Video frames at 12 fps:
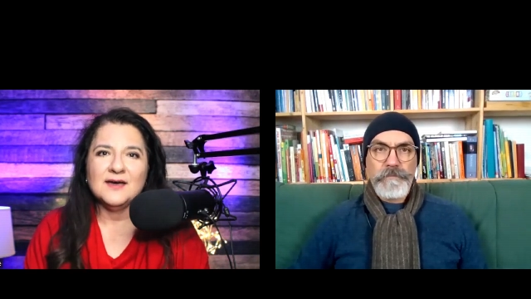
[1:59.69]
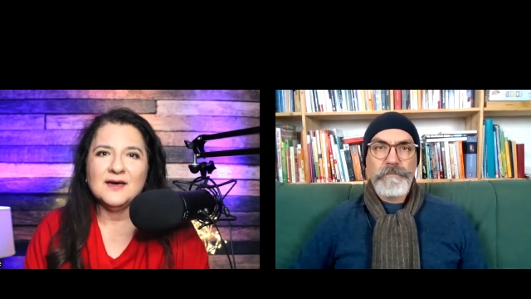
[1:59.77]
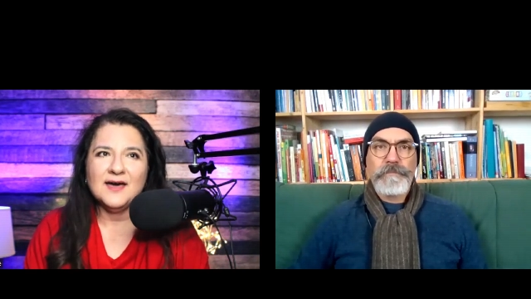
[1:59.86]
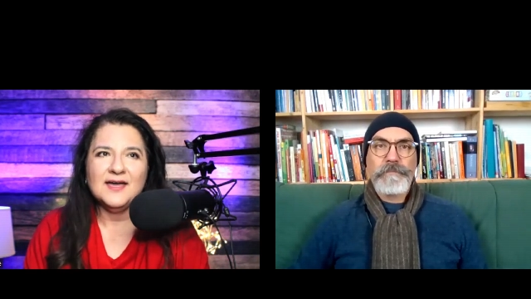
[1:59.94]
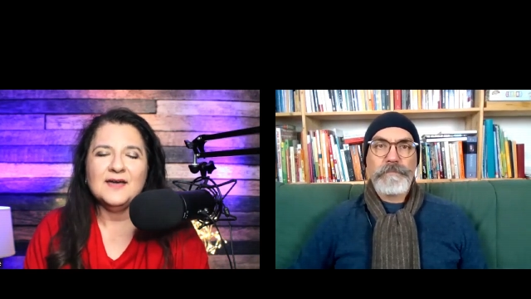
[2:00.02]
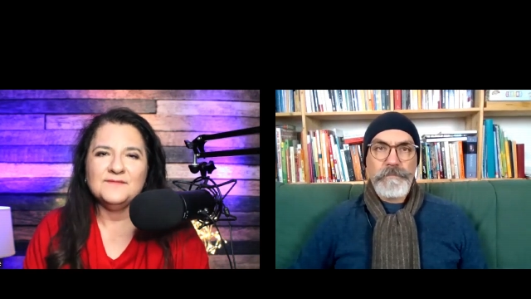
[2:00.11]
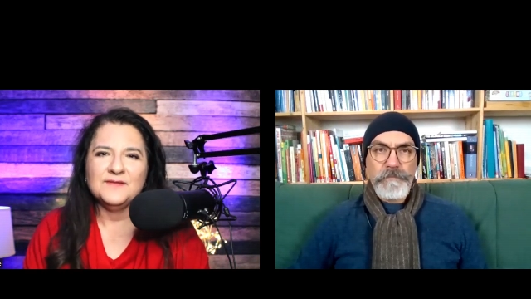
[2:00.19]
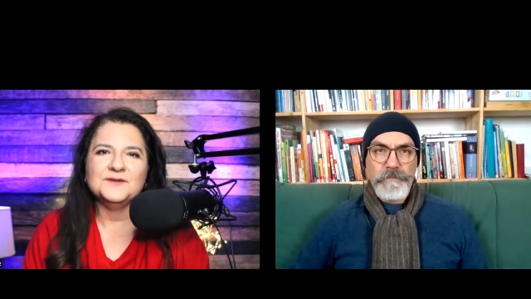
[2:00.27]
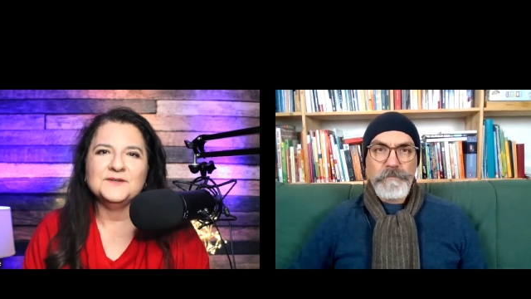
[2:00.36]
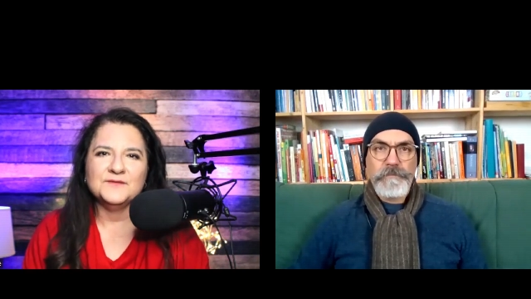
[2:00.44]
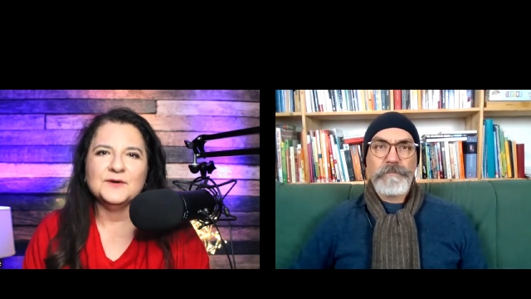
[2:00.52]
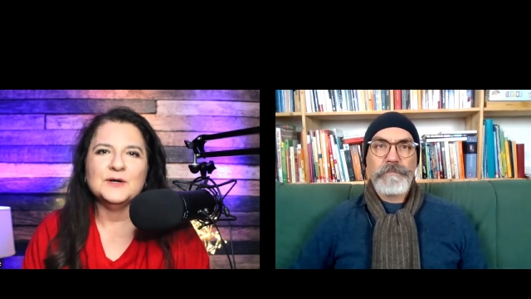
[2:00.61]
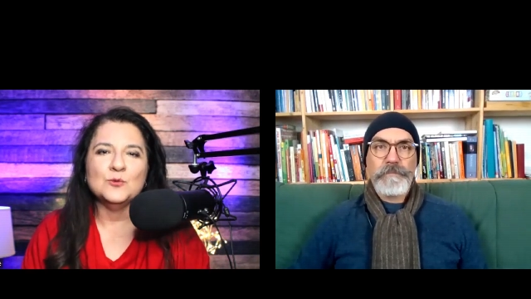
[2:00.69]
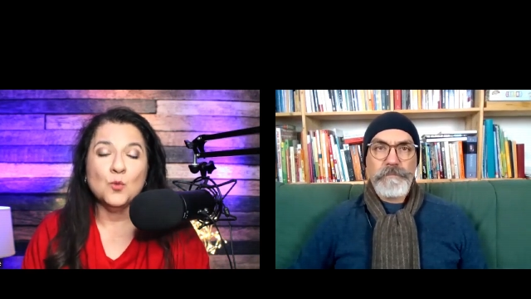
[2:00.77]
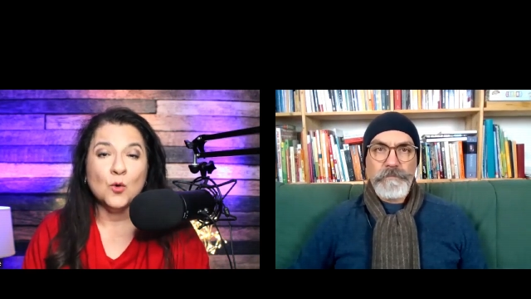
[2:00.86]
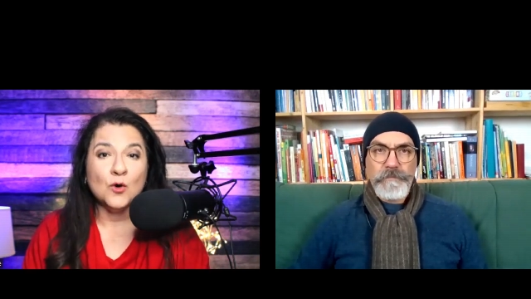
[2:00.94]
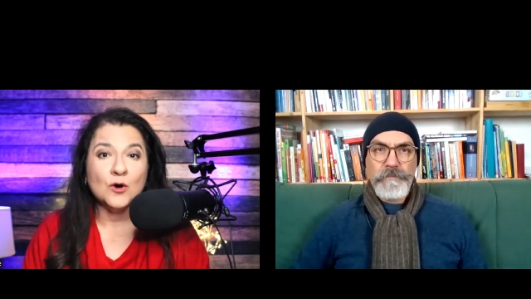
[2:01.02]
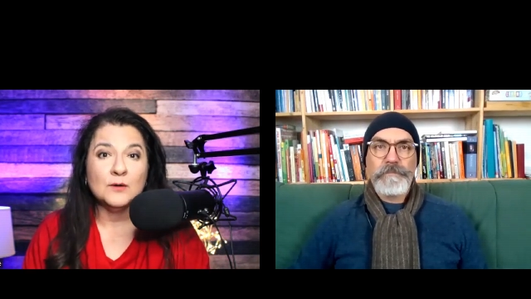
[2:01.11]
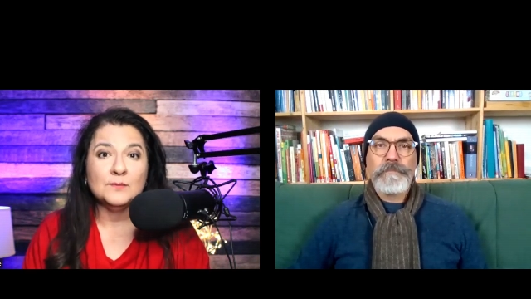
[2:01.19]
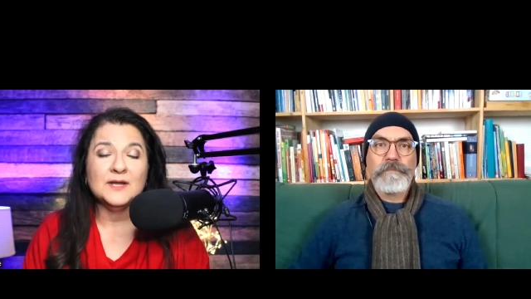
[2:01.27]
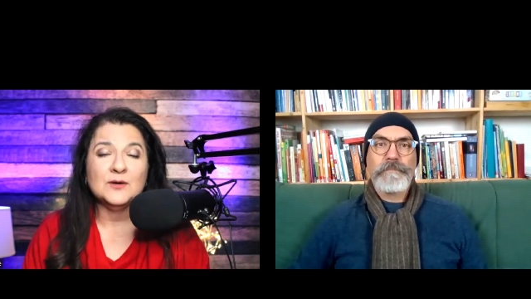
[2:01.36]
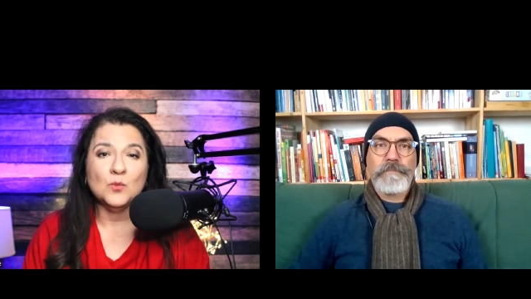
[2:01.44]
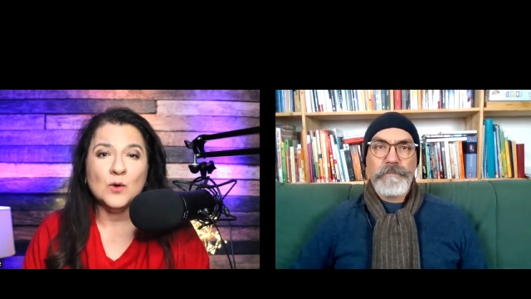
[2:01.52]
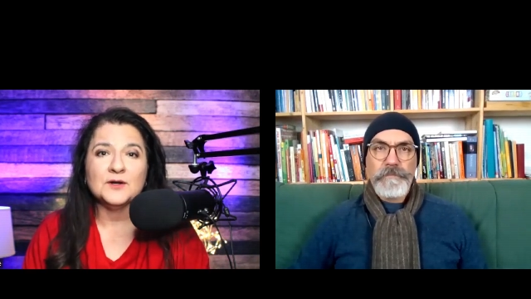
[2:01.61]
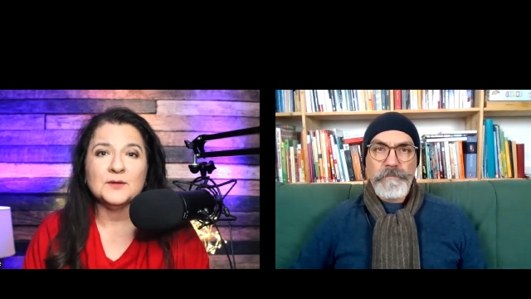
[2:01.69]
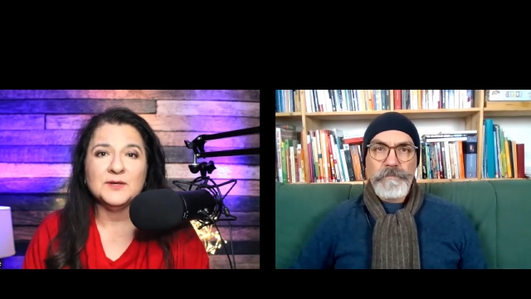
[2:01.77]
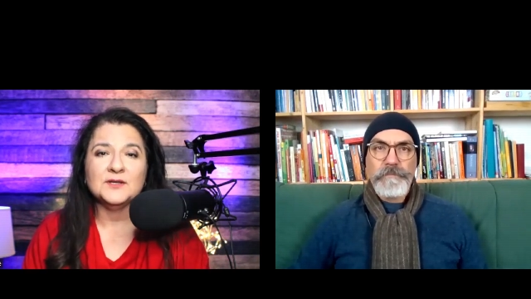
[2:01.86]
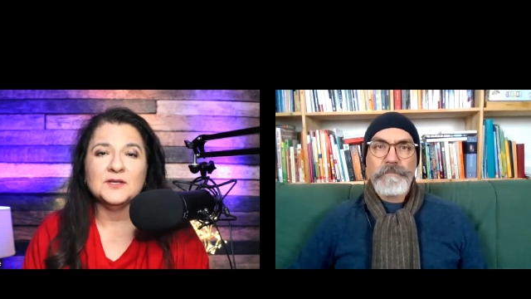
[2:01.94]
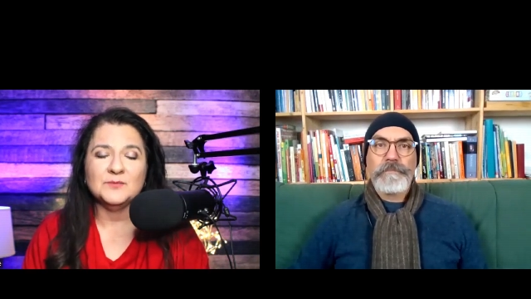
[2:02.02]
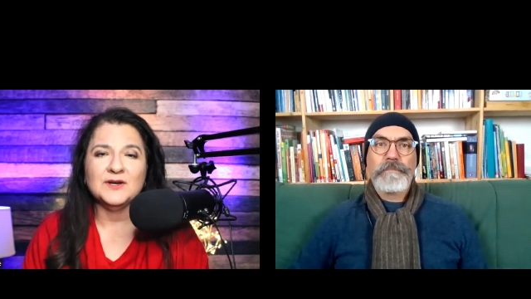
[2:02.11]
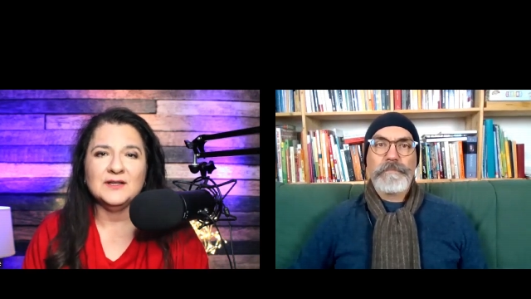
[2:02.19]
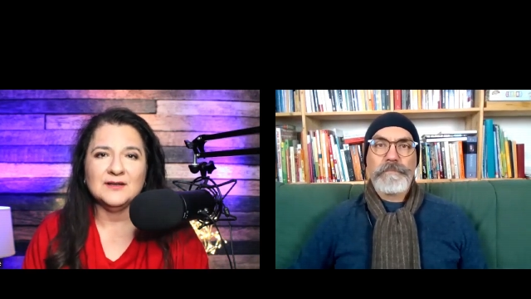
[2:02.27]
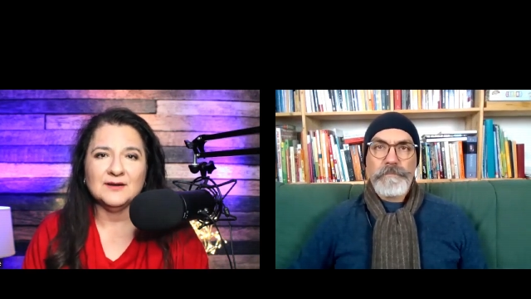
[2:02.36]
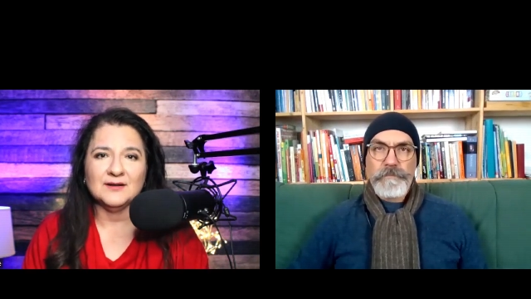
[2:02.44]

Speaker 1: i have found a very warm and welcoming community on